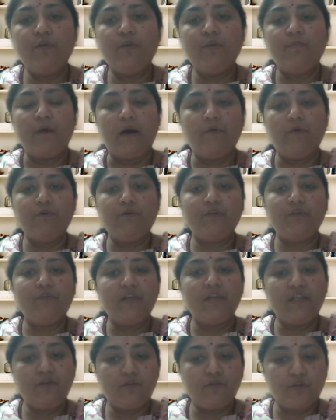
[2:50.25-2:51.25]
about the
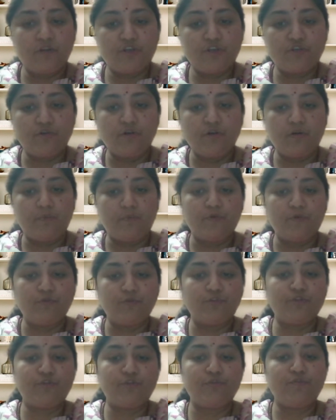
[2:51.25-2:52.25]
very traditional
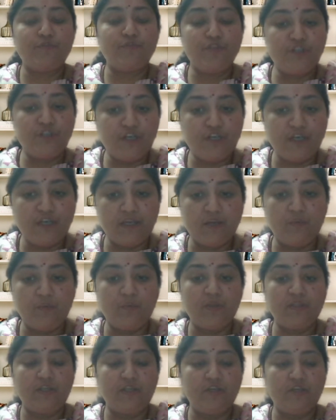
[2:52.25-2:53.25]
approaches of dealing in
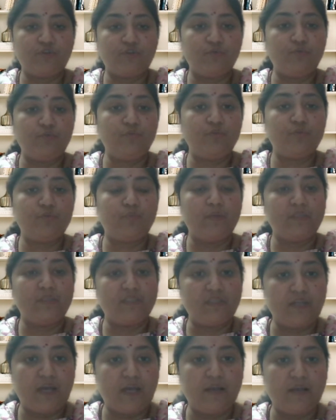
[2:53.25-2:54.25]
with issues, with
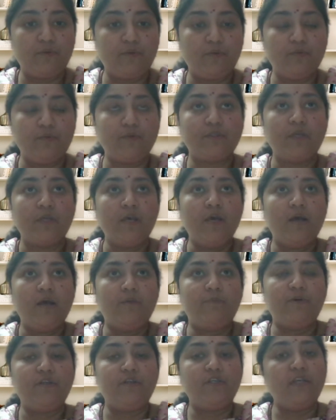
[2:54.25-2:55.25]
scenarios
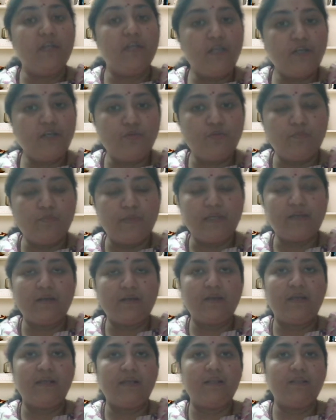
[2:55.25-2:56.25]
pertaining to
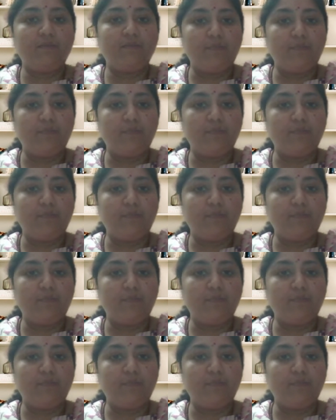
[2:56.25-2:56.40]
mental health,